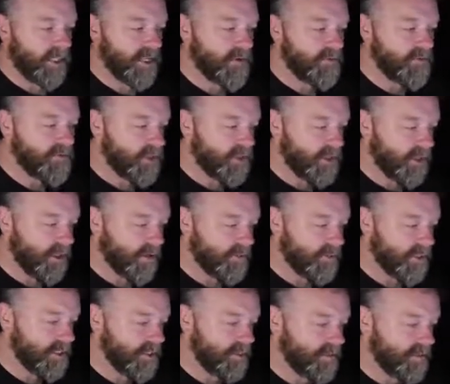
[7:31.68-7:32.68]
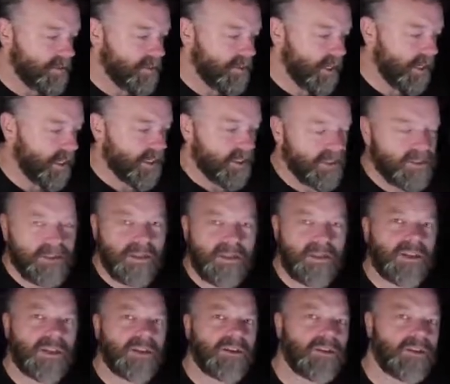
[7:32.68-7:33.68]
gives you the option to automatically goes,
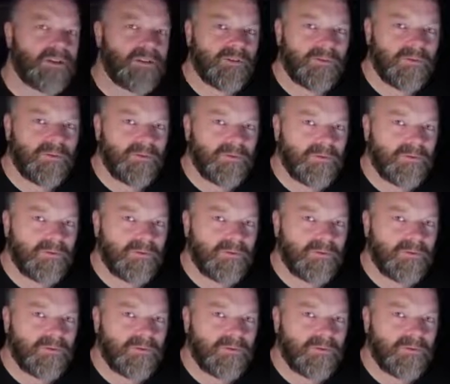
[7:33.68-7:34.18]
oh, you've